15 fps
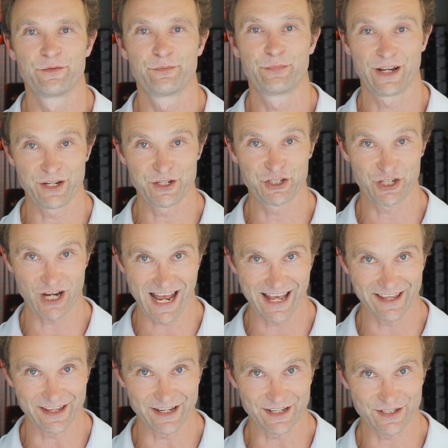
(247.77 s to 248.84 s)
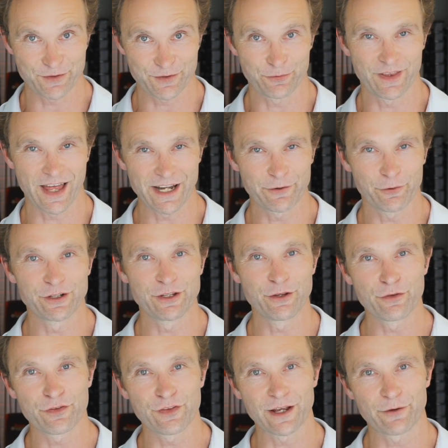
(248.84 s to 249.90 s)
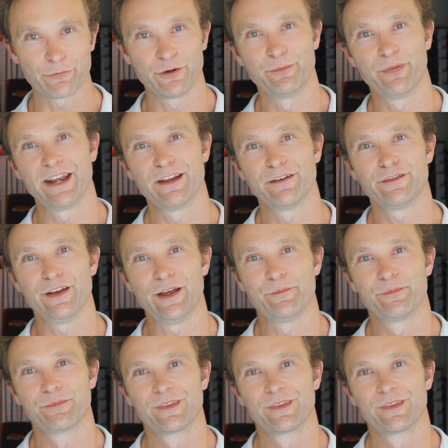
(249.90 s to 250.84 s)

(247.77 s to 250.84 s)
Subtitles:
Please share this with anyone you think would benefit.